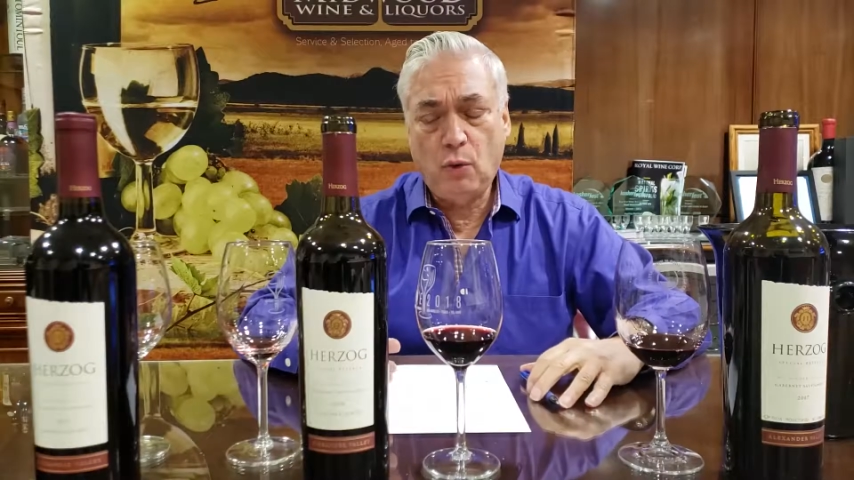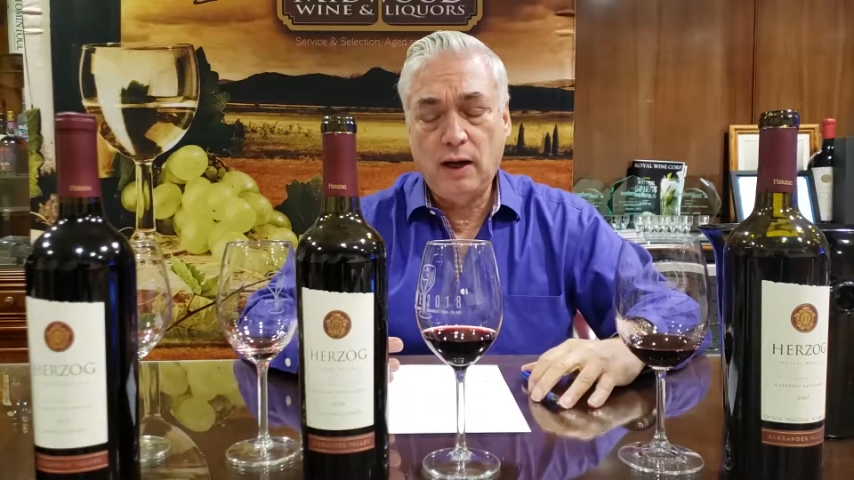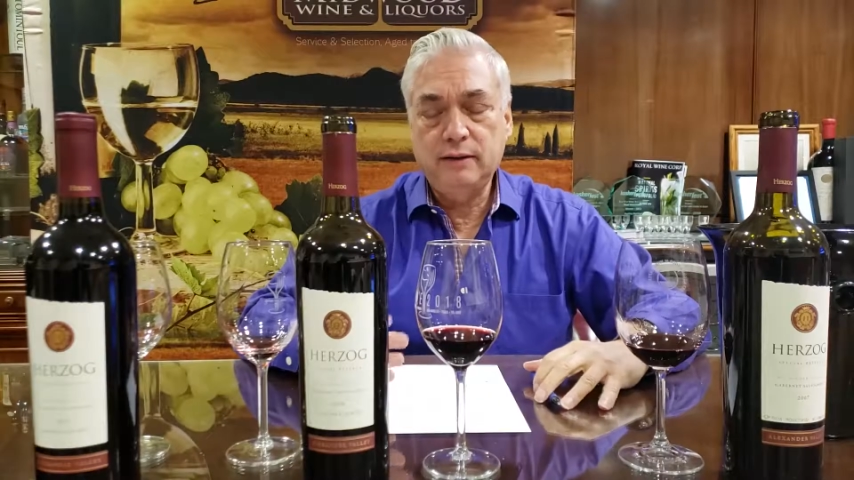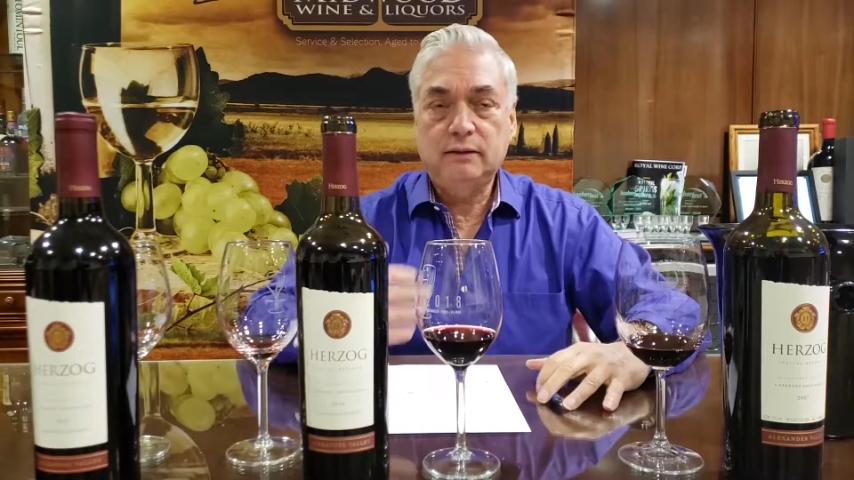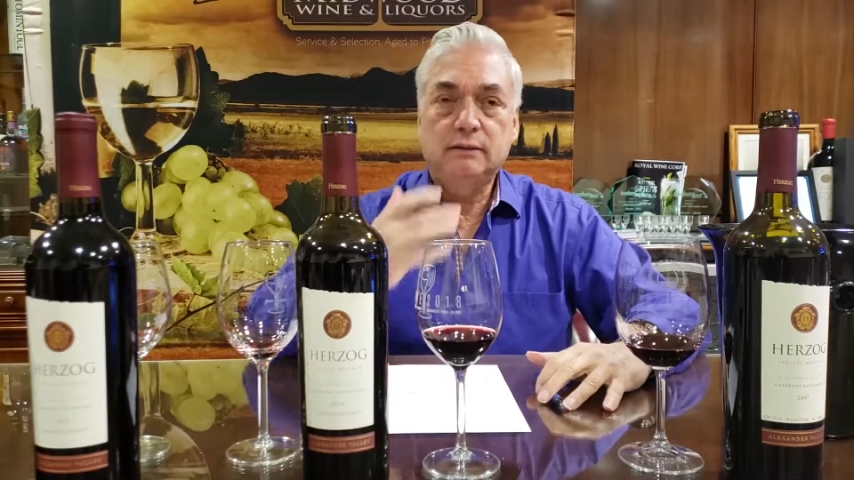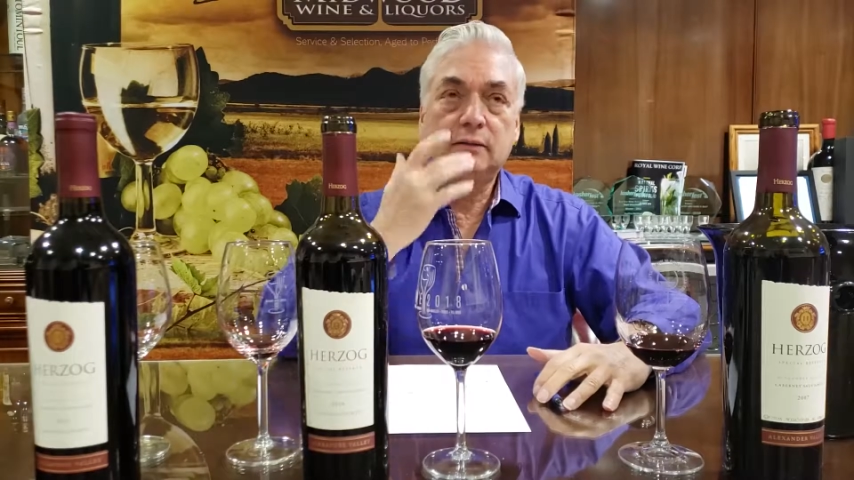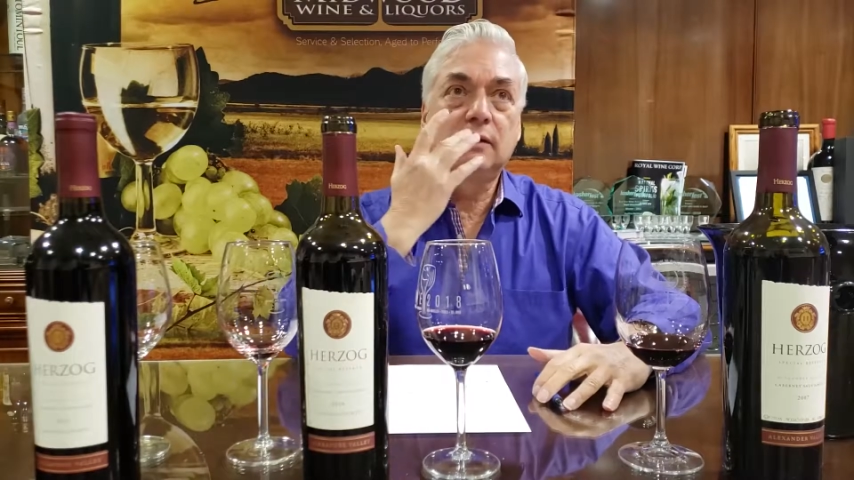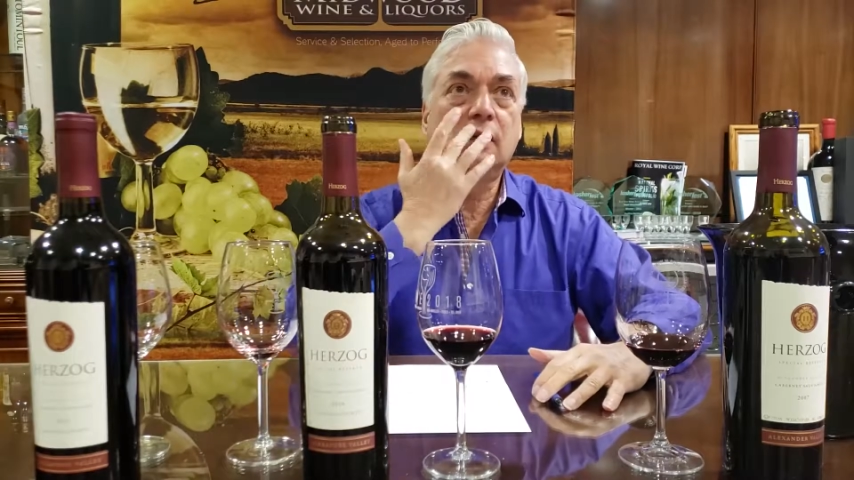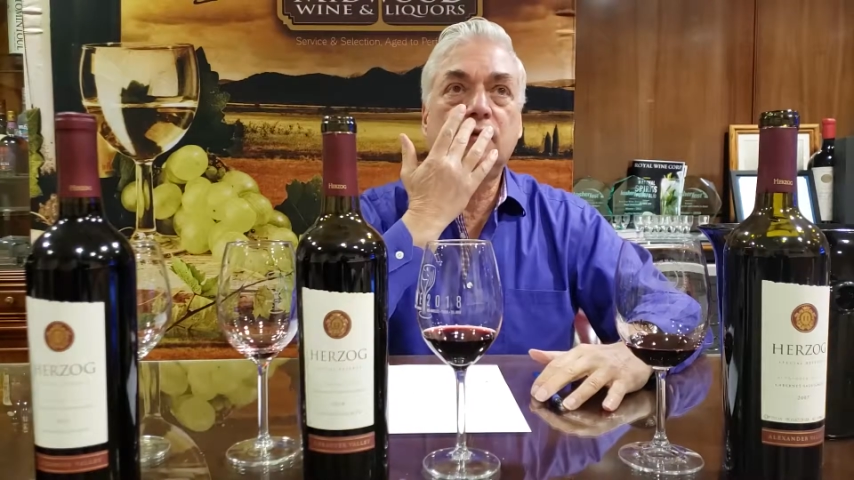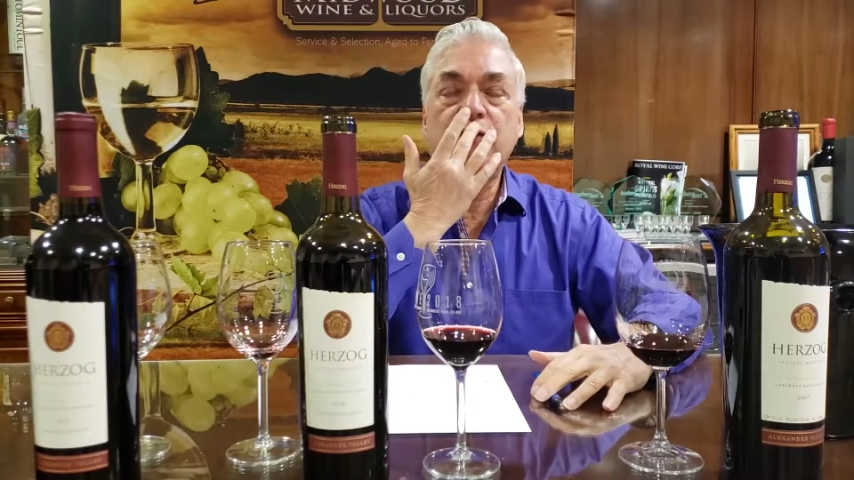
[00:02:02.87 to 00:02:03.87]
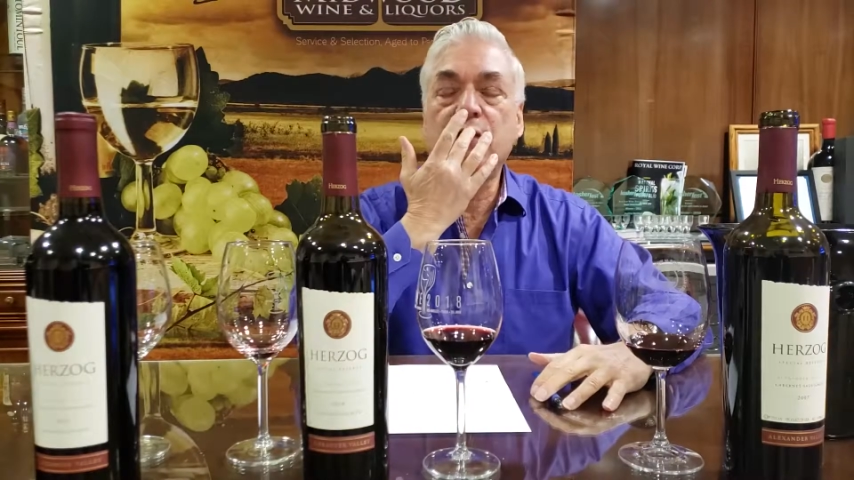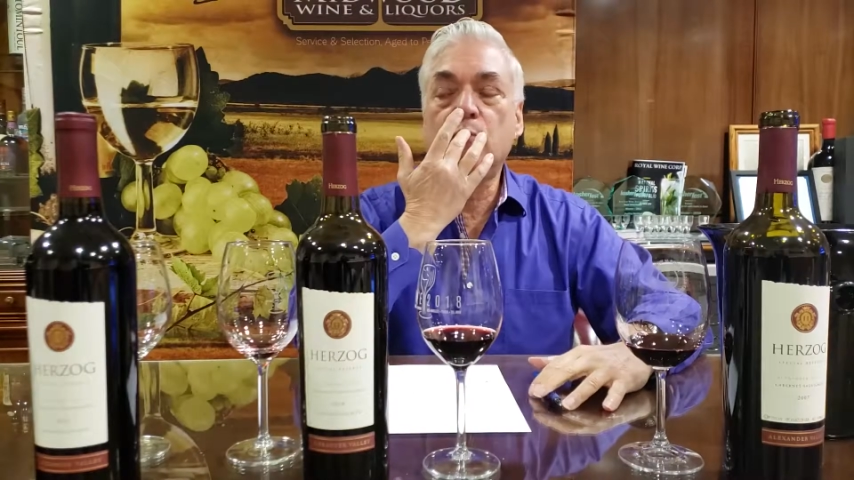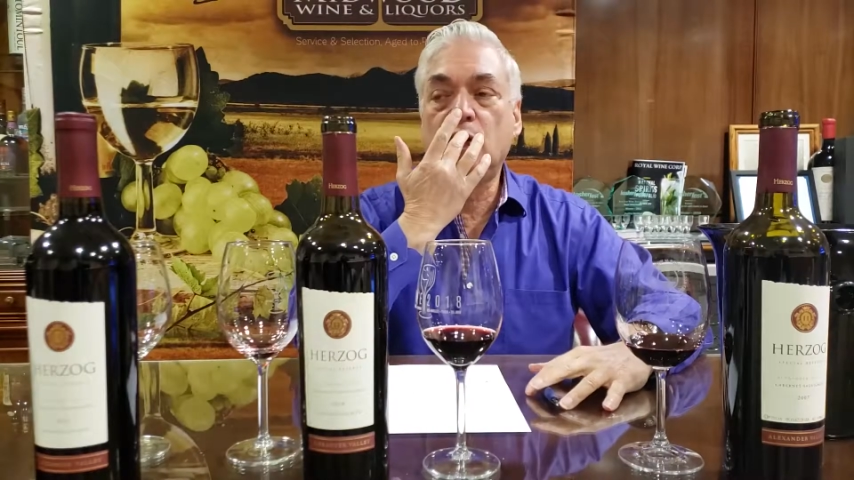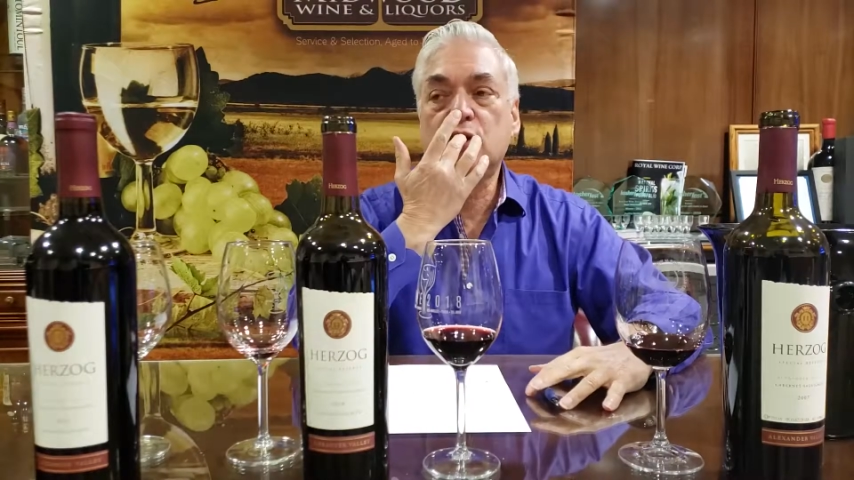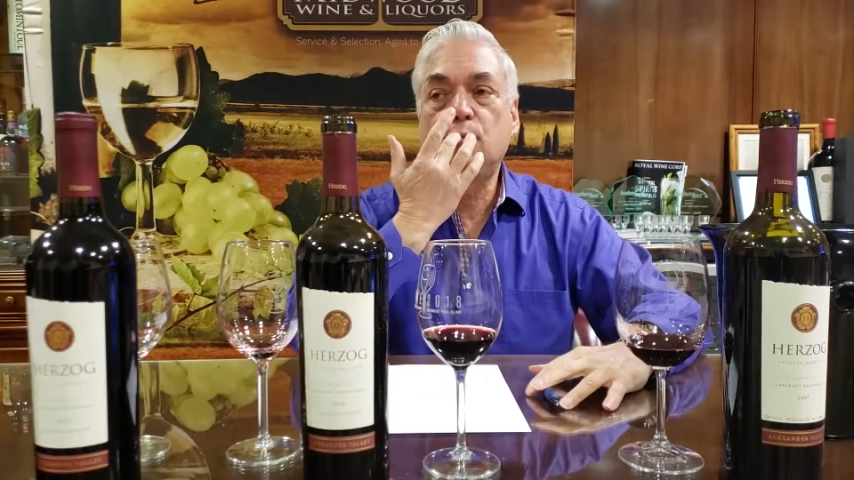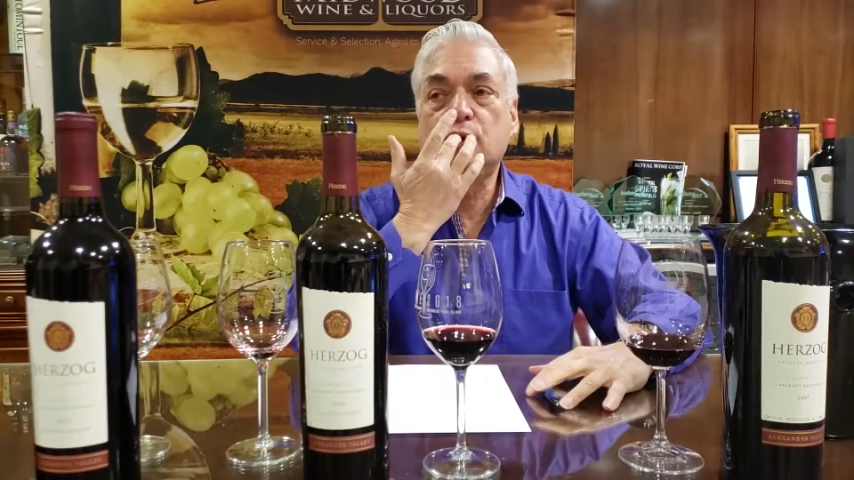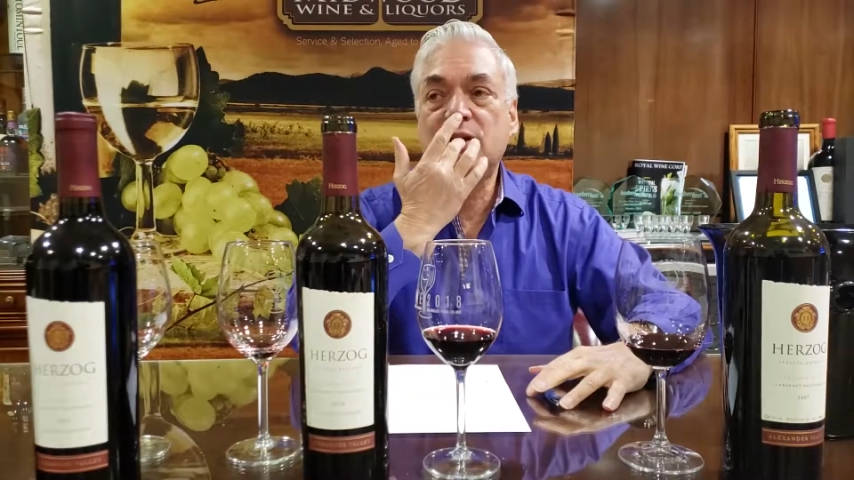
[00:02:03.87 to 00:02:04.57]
wine could feel much more